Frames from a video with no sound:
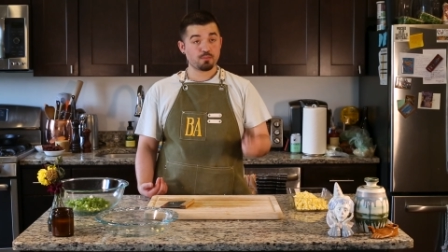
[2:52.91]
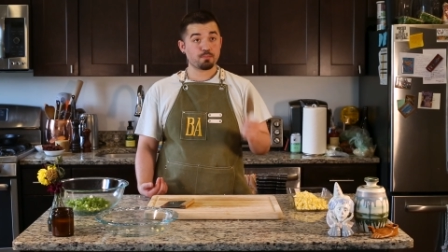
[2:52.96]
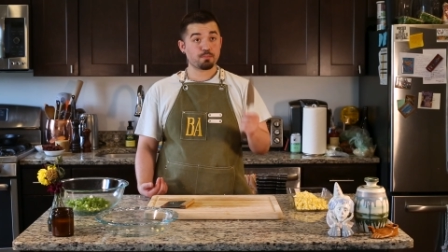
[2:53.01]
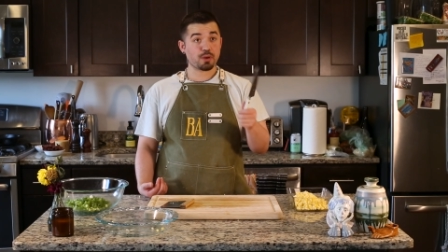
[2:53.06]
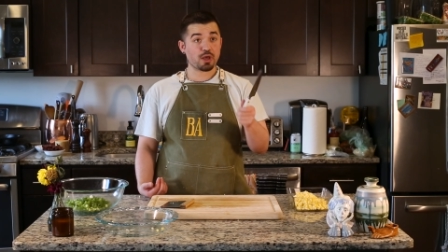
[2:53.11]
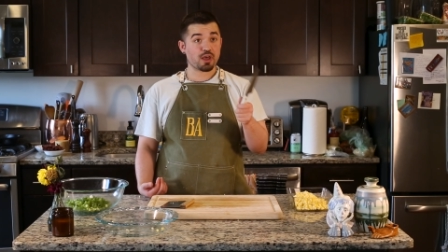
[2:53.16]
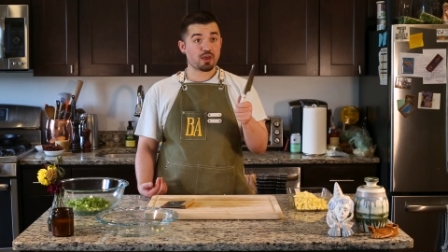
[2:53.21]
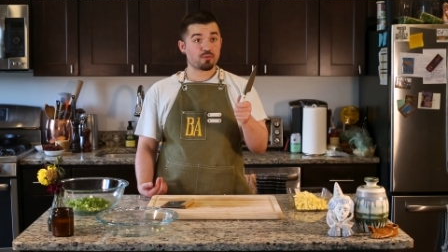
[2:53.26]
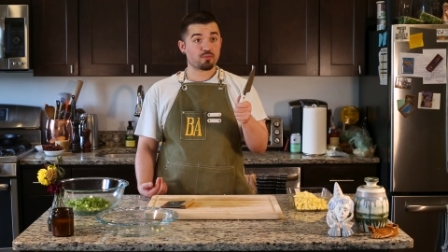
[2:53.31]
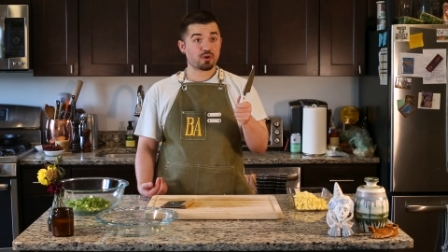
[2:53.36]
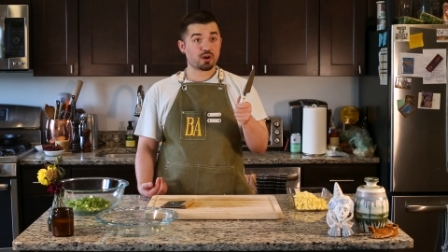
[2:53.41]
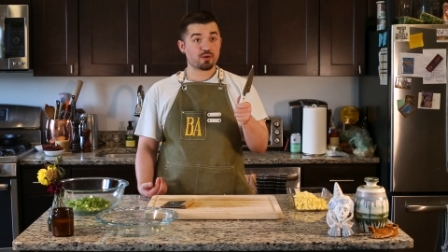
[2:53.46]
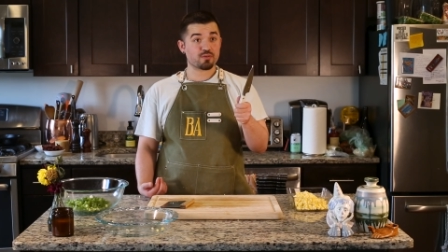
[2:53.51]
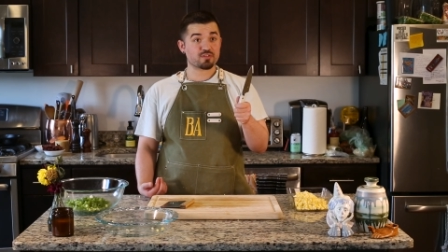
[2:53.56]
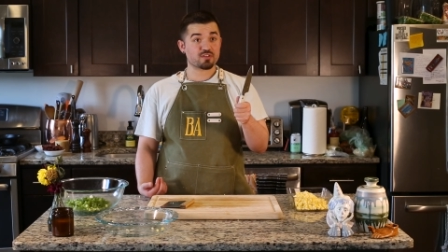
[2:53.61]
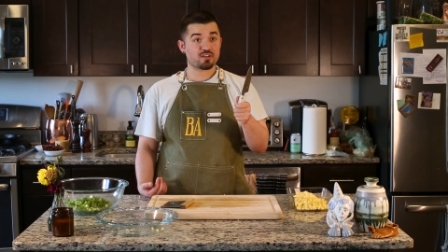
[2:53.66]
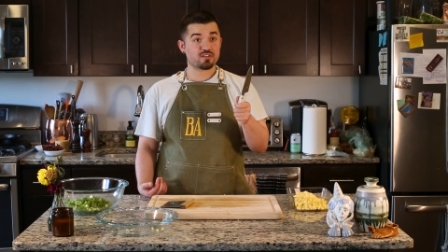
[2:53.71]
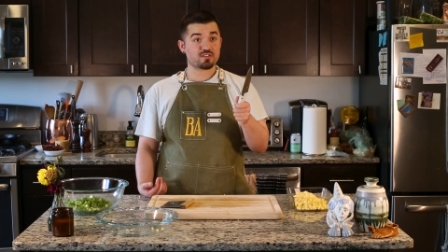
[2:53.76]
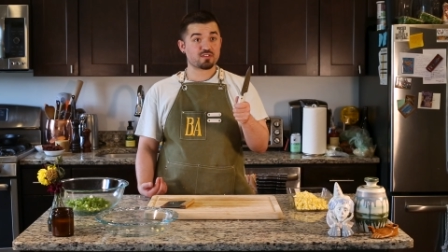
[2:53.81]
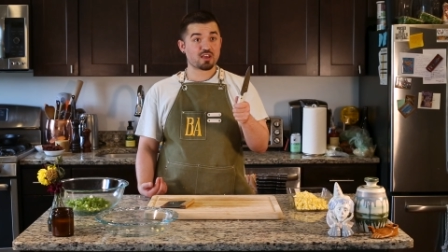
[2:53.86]
But what I was
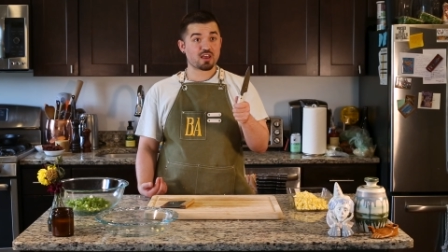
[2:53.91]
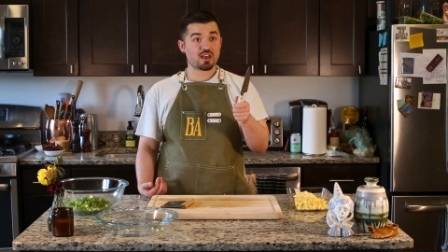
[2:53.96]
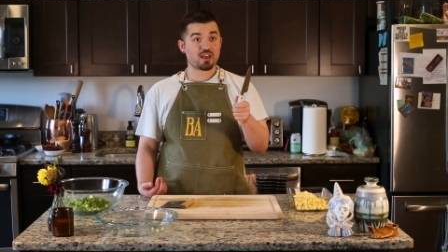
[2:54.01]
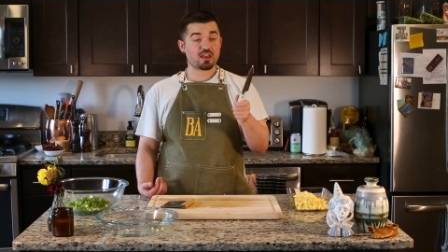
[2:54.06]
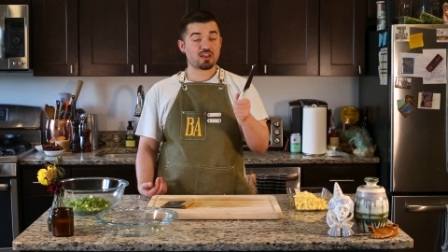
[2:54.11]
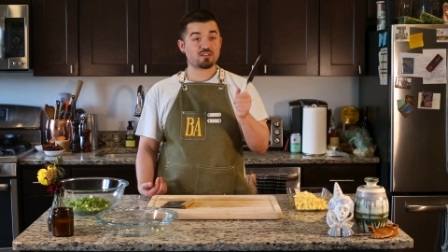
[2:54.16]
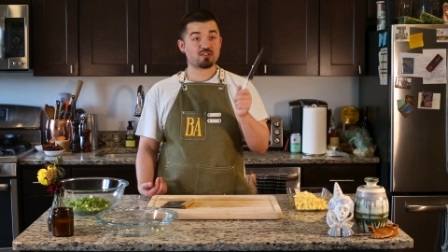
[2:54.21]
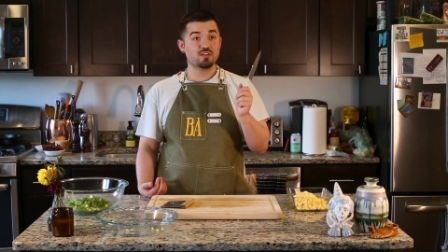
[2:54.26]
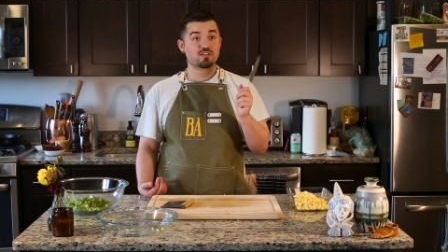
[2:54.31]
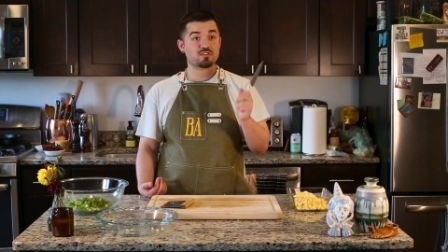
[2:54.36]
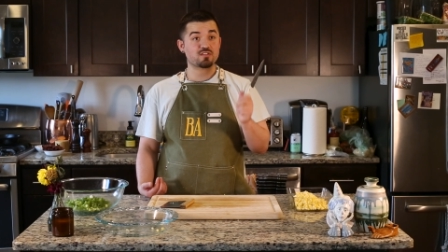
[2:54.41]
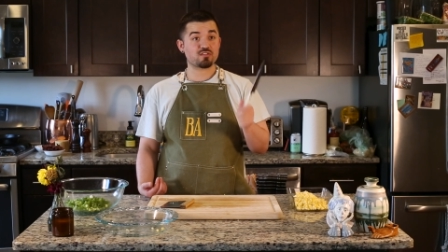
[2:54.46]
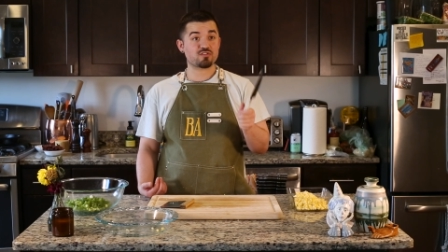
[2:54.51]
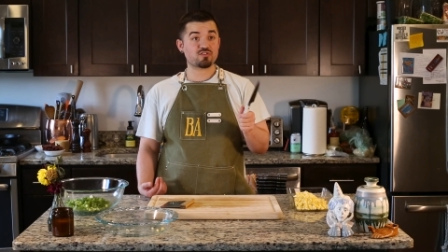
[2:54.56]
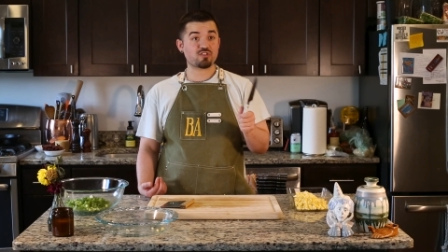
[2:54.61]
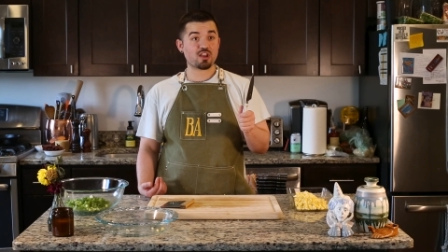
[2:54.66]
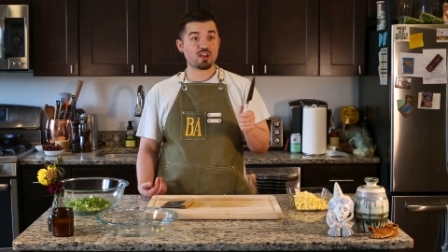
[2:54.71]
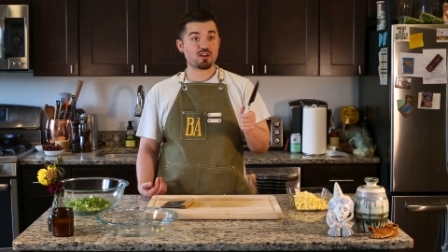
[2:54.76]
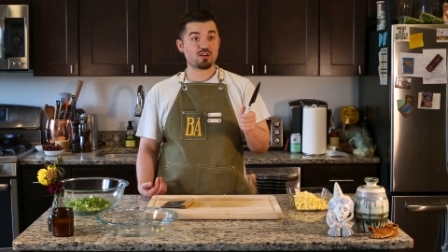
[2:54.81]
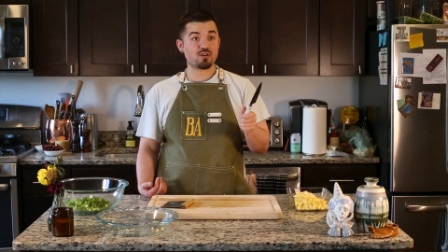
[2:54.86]
going to say, there's this
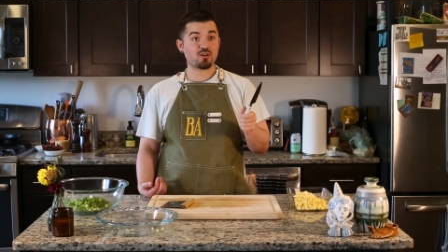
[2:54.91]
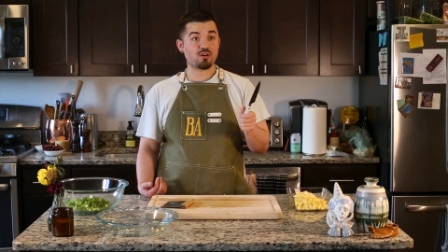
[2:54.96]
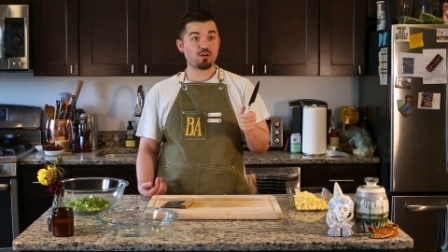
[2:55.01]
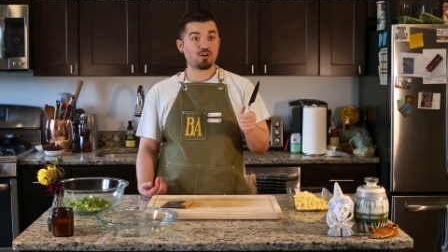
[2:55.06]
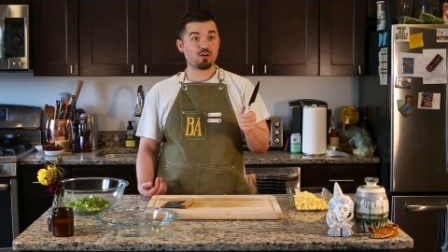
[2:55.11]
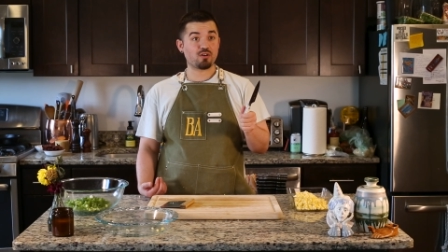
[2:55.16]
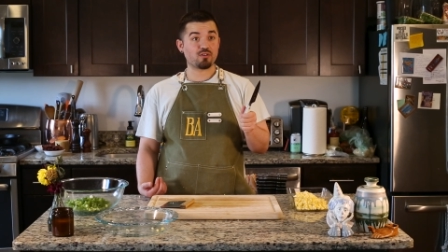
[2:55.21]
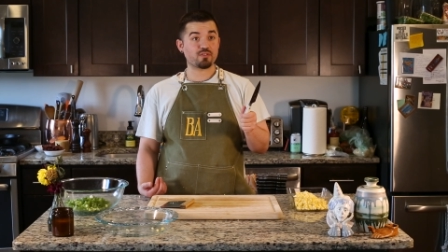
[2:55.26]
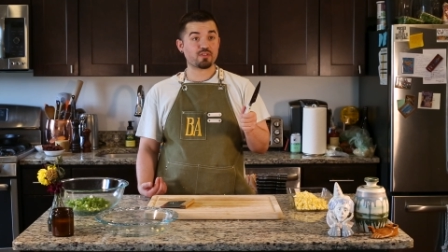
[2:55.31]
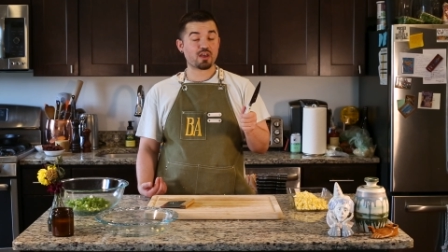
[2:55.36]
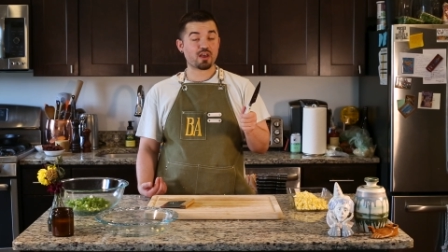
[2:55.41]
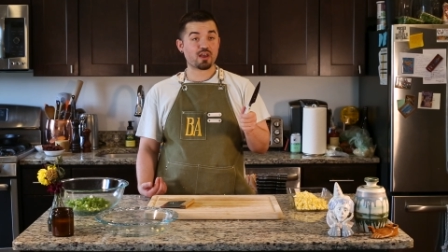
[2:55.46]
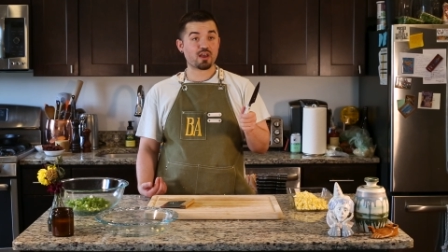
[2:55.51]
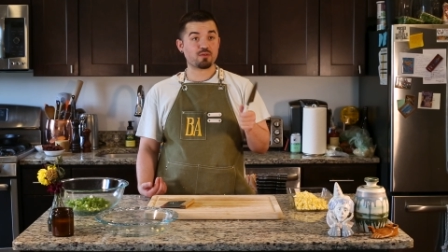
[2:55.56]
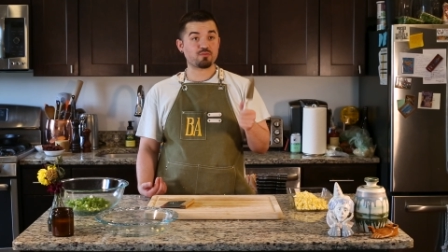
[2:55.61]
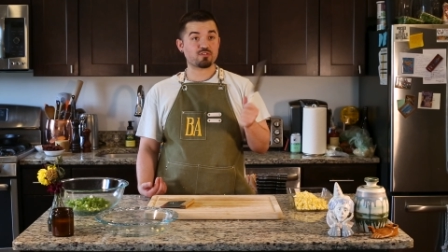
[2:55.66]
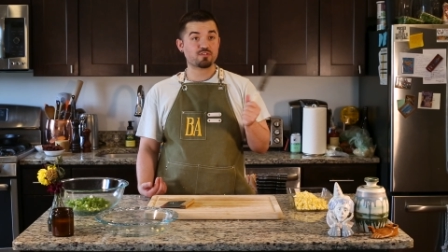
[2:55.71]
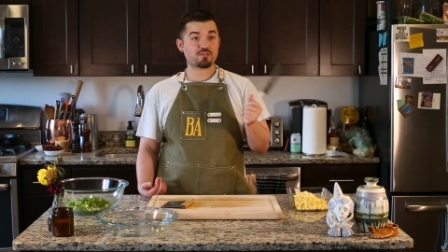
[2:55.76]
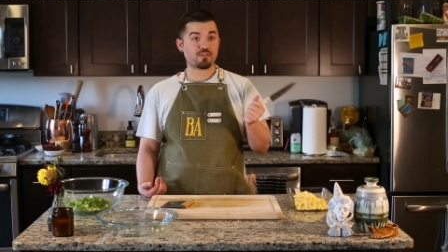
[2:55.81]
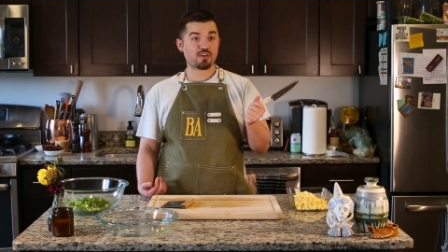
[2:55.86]
channel that
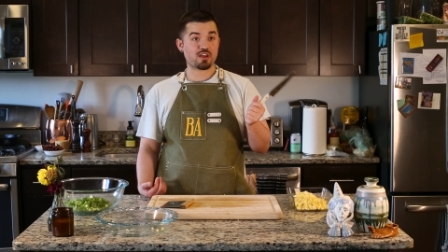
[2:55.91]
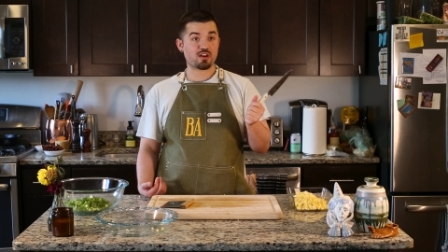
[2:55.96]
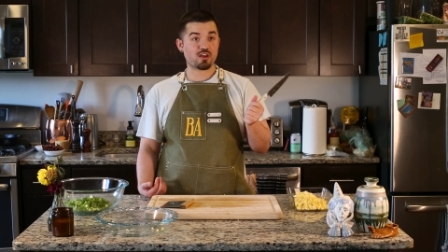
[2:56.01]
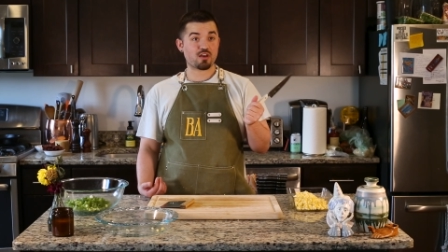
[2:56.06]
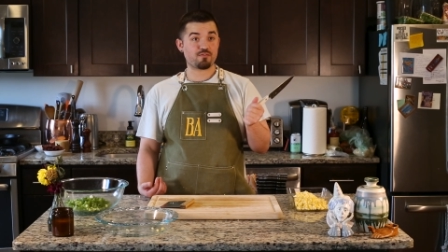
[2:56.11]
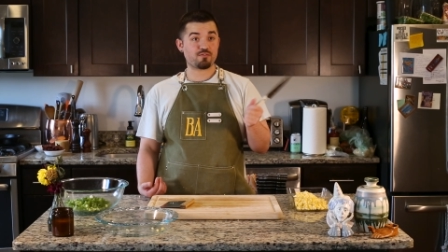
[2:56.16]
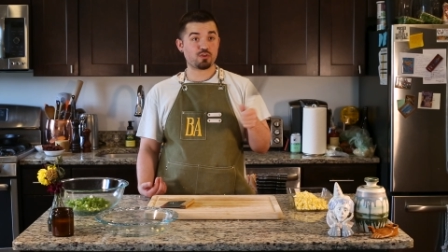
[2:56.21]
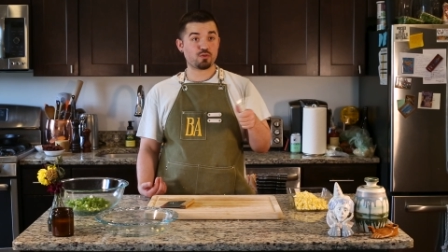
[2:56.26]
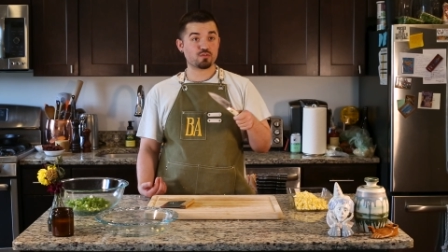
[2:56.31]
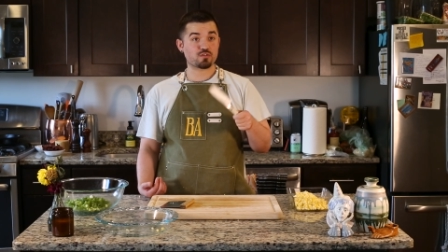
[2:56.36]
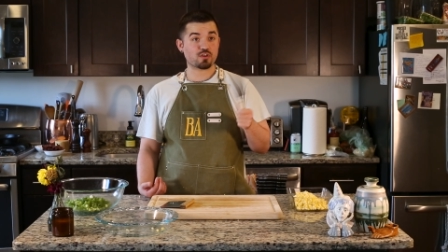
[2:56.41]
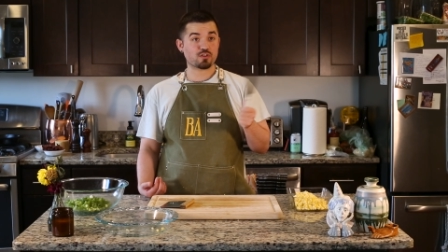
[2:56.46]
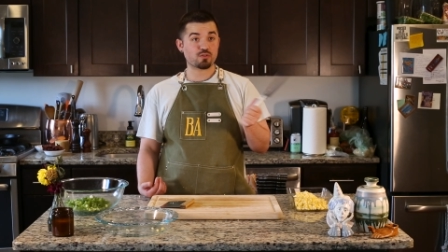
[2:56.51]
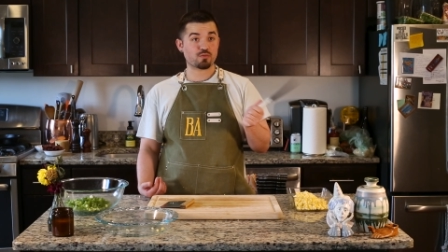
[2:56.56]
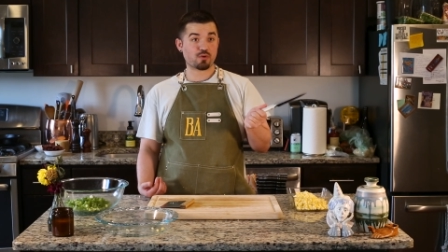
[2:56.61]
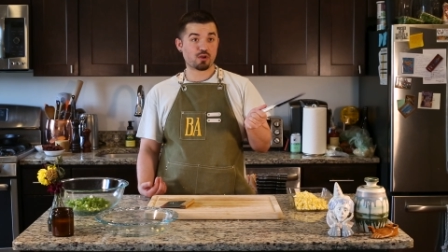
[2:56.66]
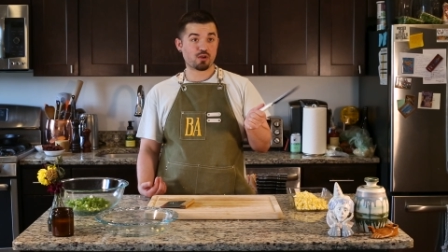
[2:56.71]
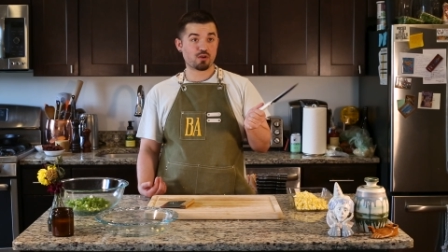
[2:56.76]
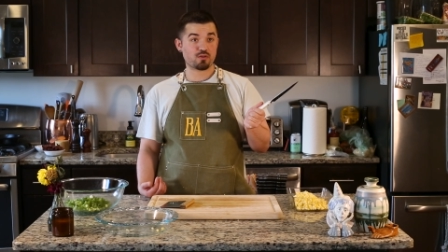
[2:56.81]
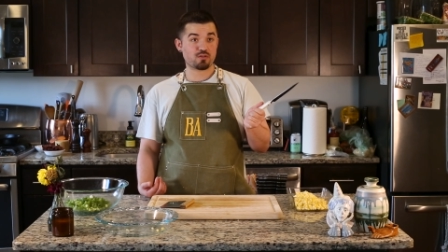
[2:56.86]
I'm just a fan of, Views on the
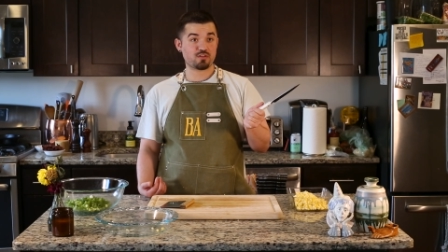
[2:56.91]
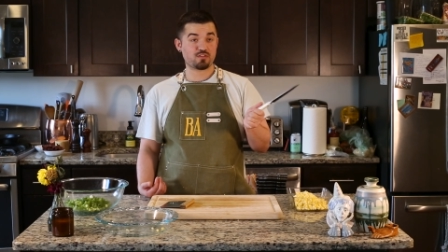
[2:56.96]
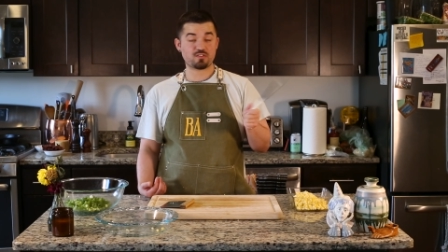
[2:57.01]
Road.